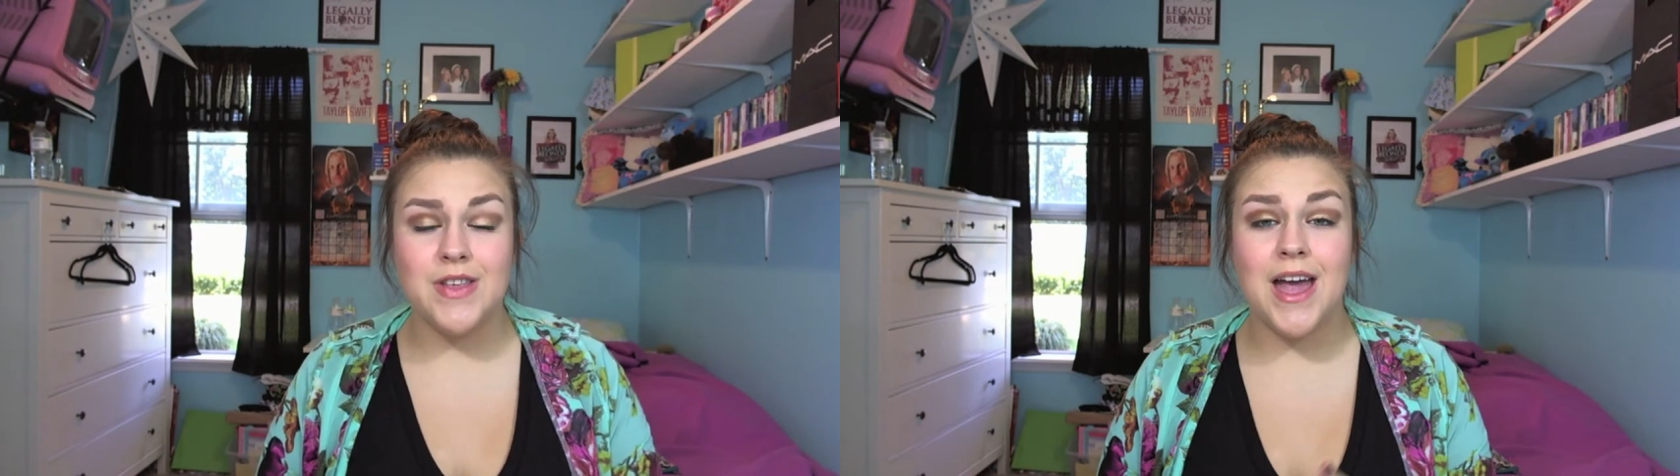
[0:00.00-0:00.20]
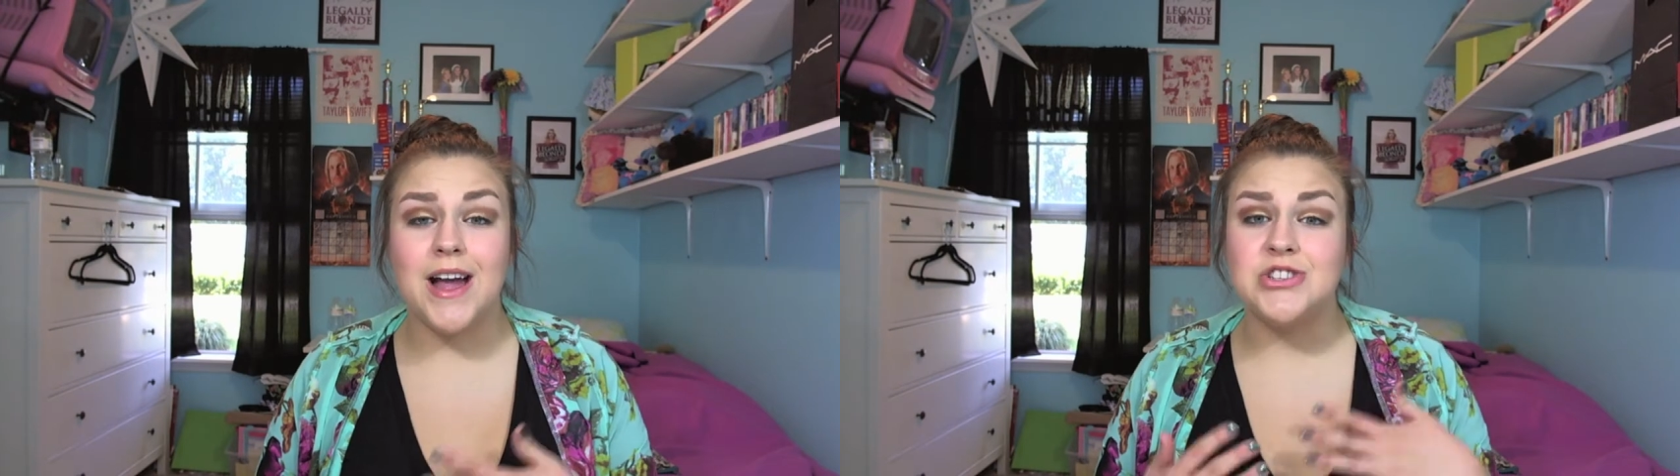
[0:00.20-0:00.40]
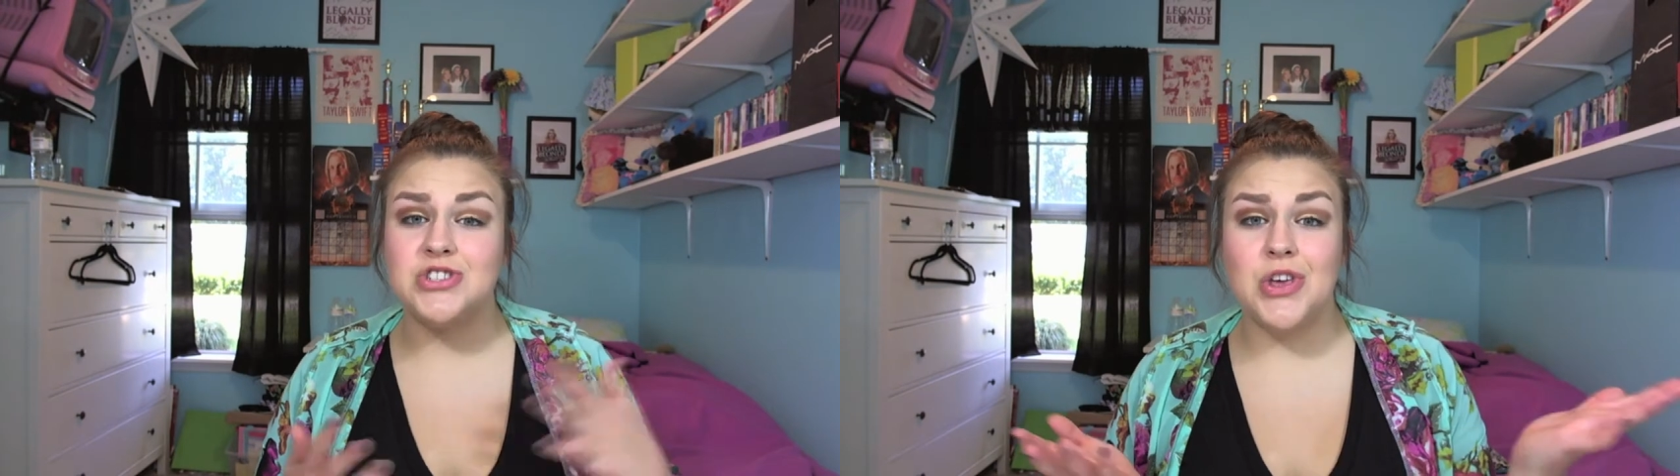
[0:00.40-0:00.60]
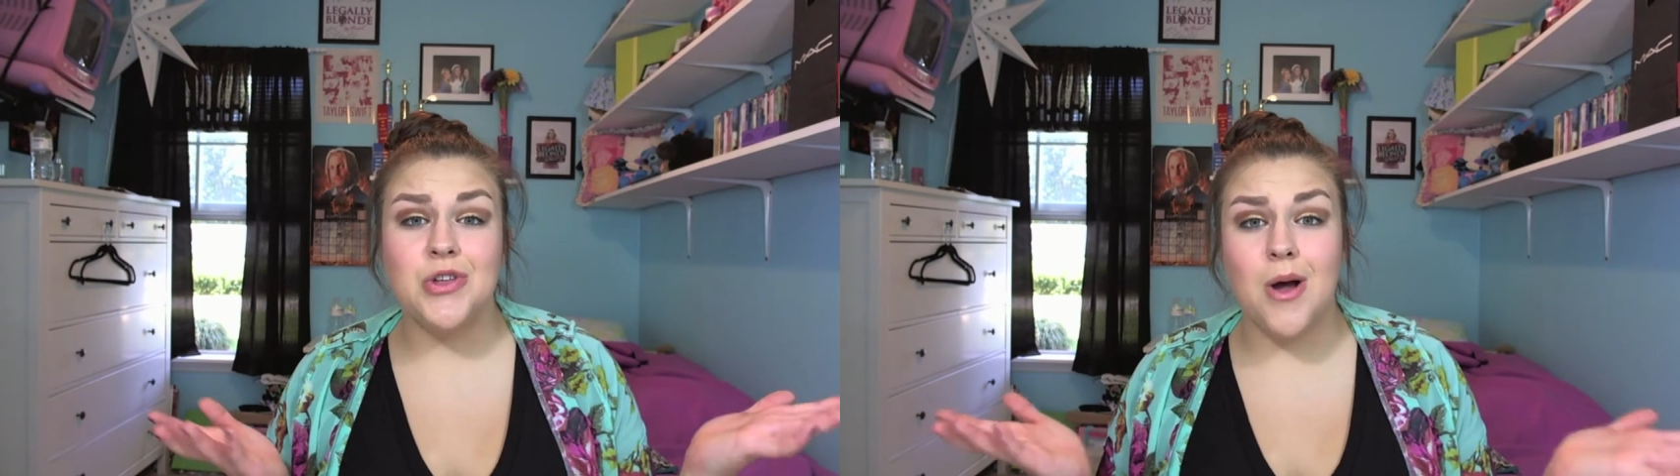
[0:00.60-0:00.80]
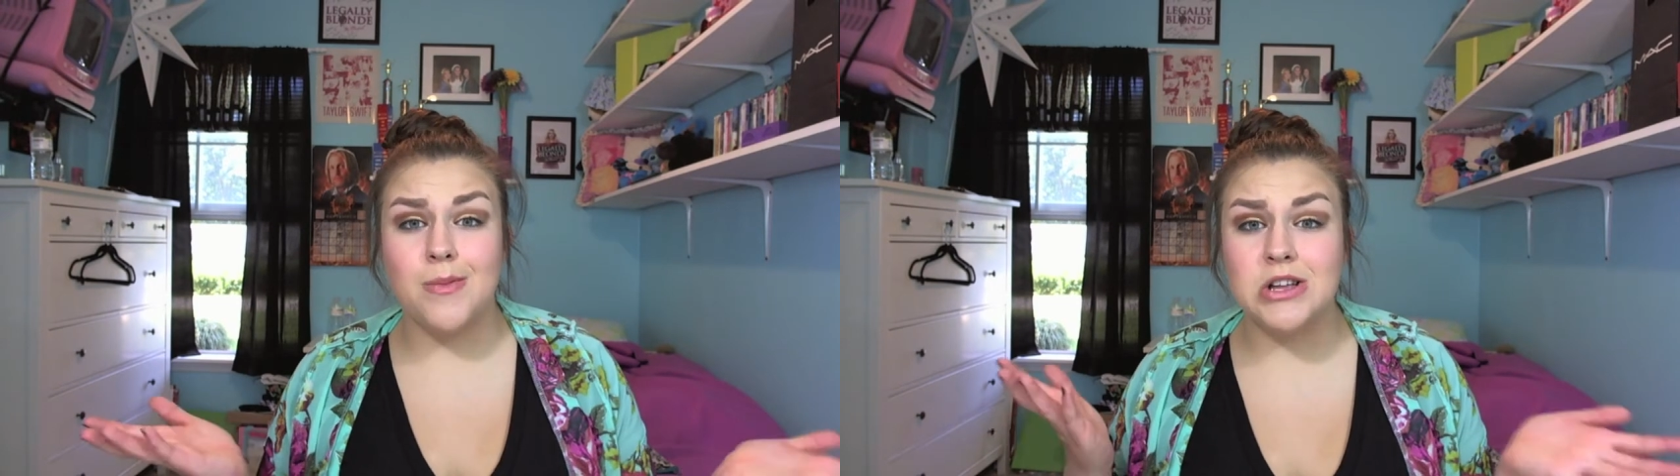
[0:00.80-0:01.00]
and just so you
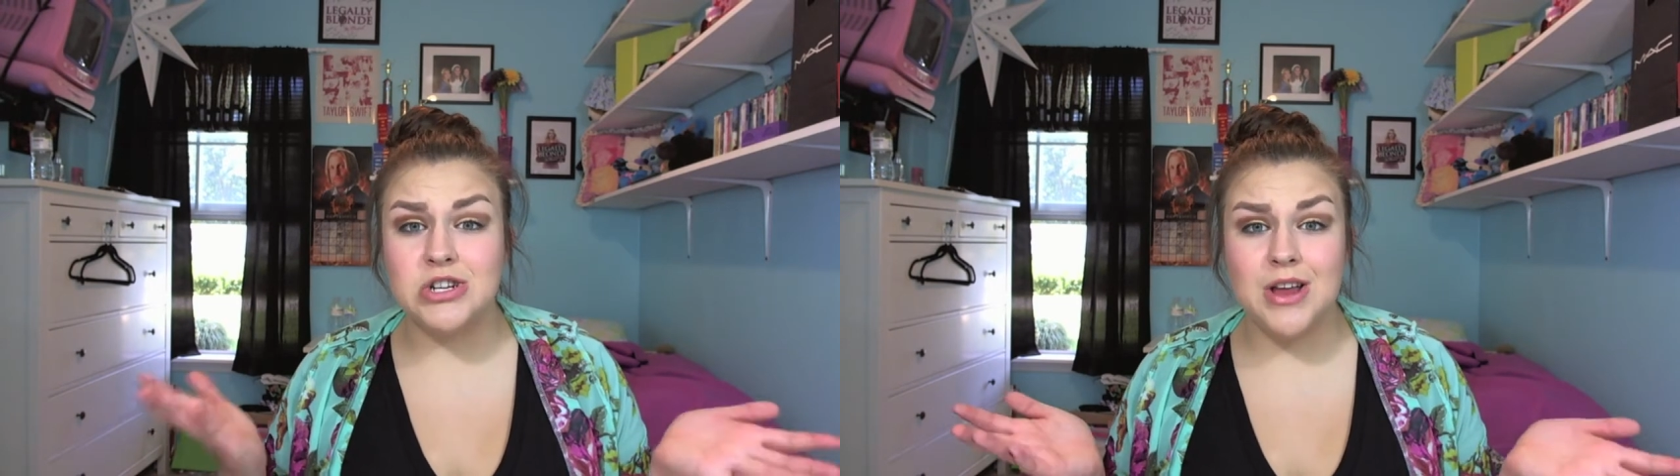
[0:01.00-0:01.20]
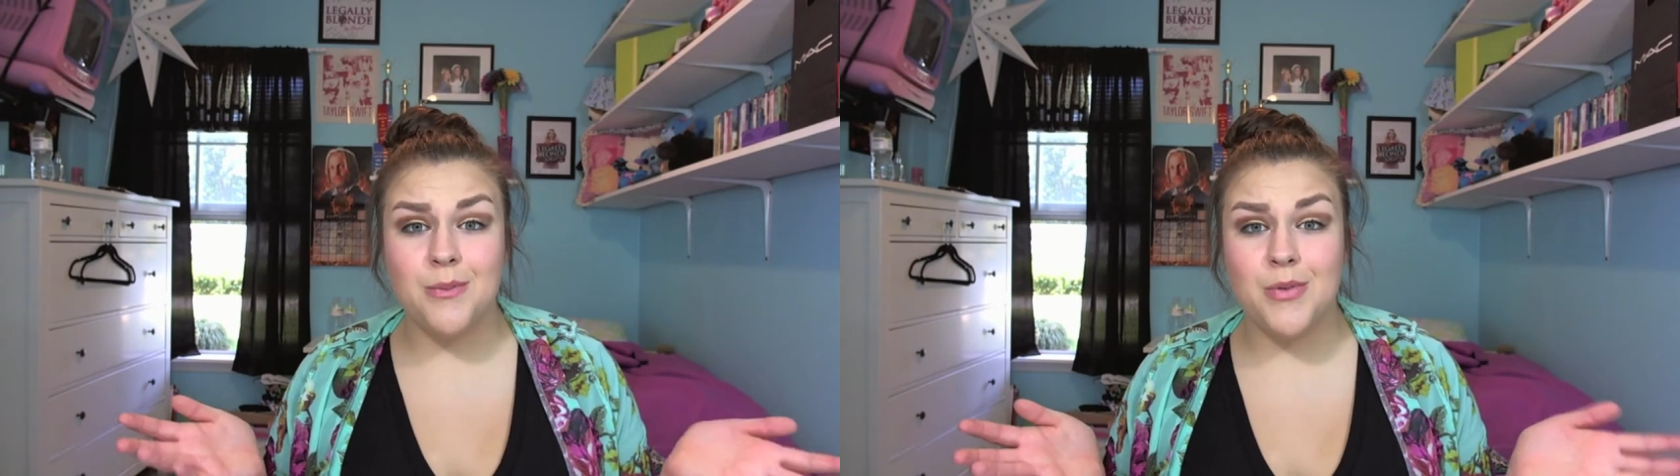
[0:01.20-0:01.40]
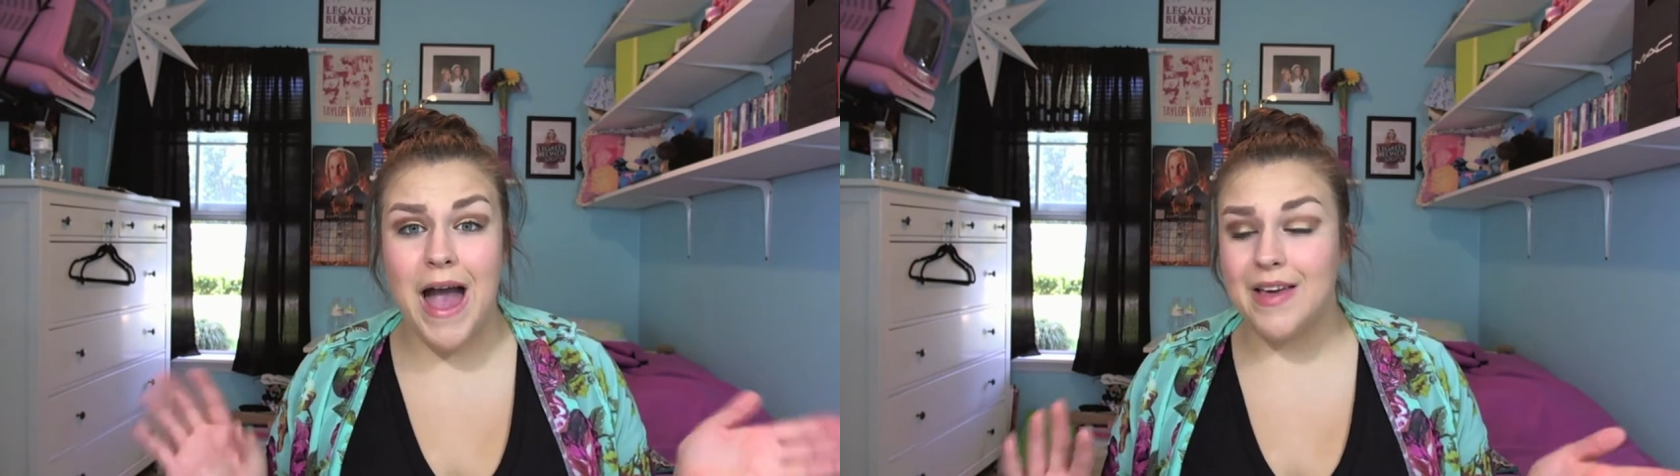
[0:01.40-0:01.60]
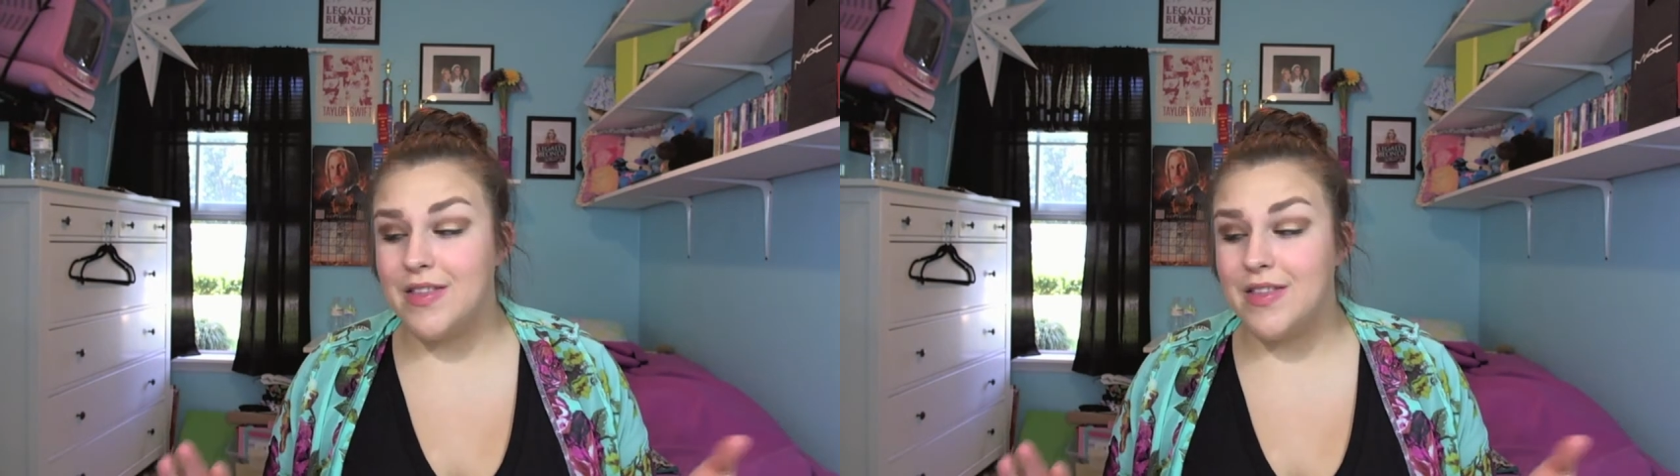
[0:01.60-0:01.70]
know, I'm not trying to brag.